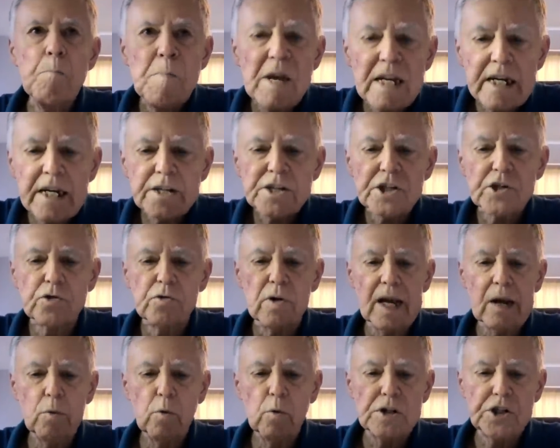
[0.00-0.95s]

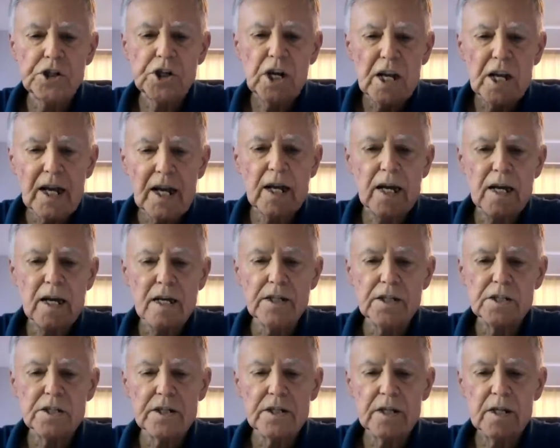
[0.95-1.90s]
ministry, which
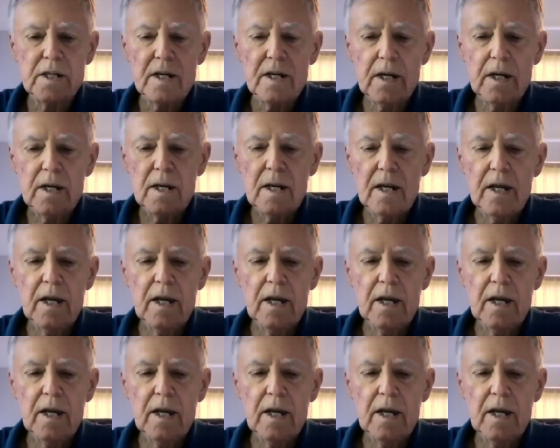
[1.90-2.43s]
is